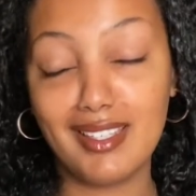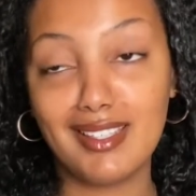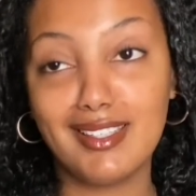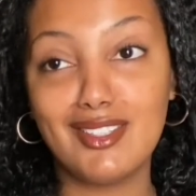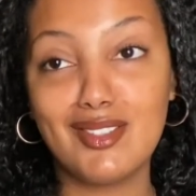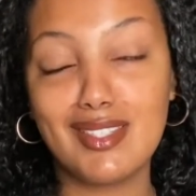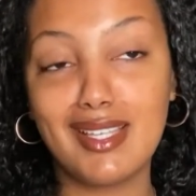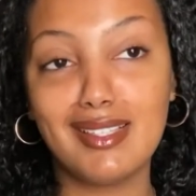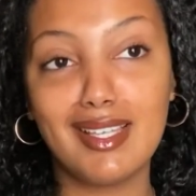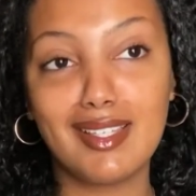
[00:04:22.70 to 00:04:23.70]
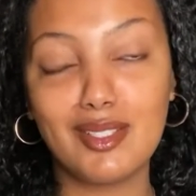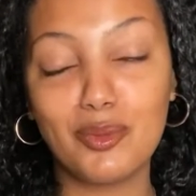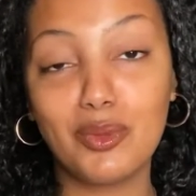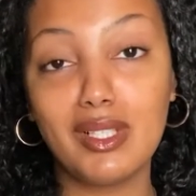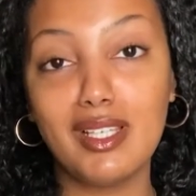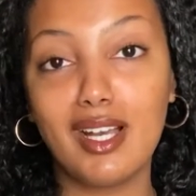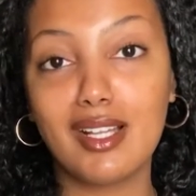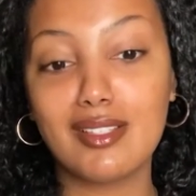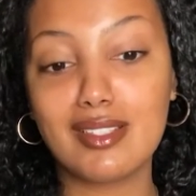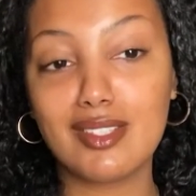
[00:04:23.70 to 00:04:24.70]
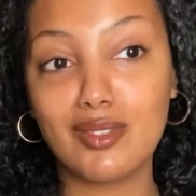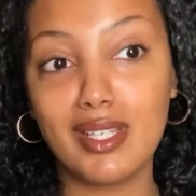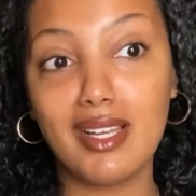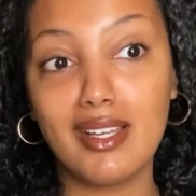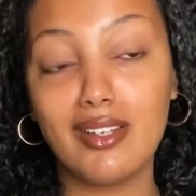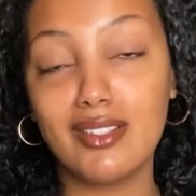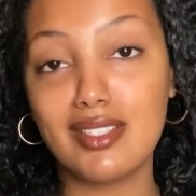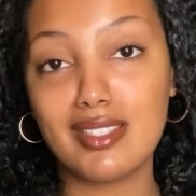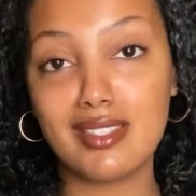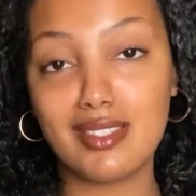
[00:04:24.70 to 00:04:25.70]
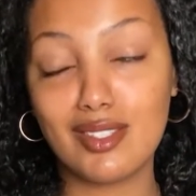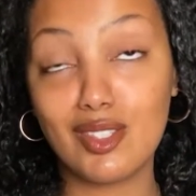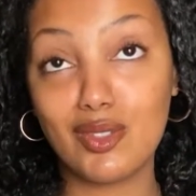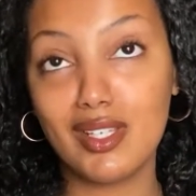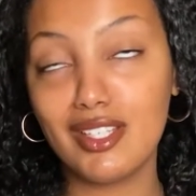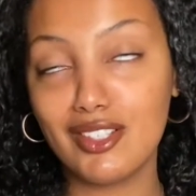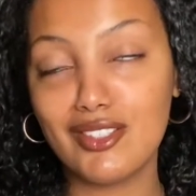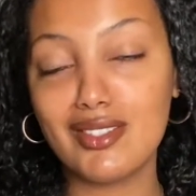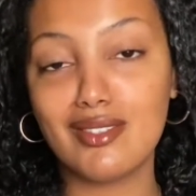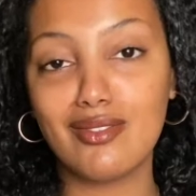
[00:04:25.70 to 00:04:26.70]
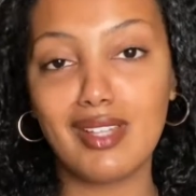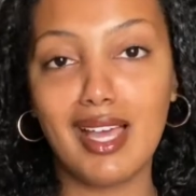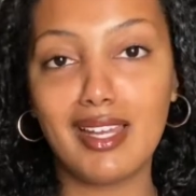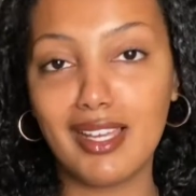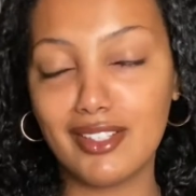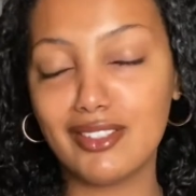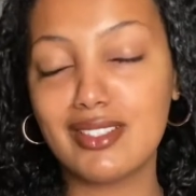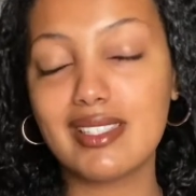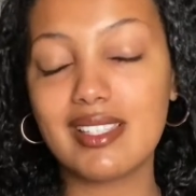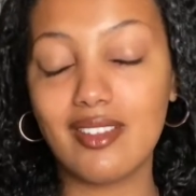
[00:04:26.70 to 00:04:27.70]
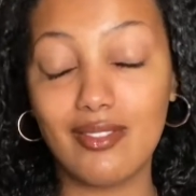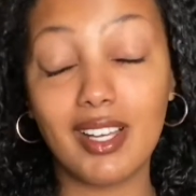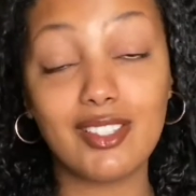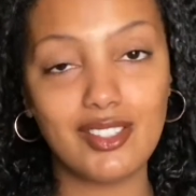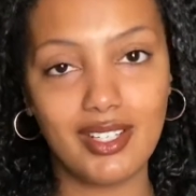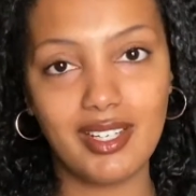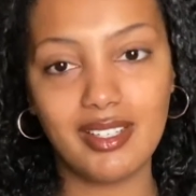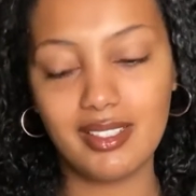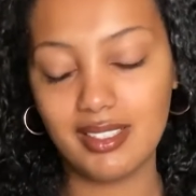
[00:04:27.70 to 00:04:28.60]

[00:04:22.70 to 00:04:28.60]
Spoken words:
Using really hot straighteners and flat irons affect your hair.